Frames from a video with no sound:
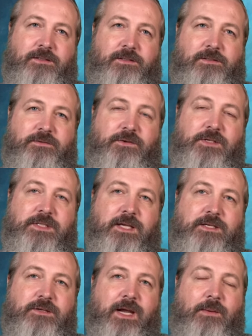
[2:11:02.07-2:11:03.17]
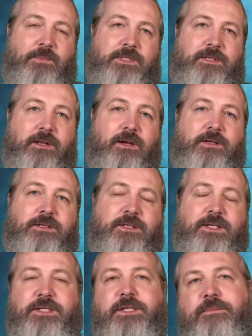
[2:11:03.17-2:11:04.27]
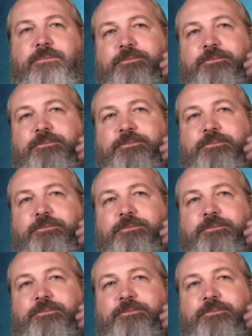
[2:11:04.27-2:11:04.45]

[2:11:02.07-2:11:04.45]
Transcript: first century apostolic tradition,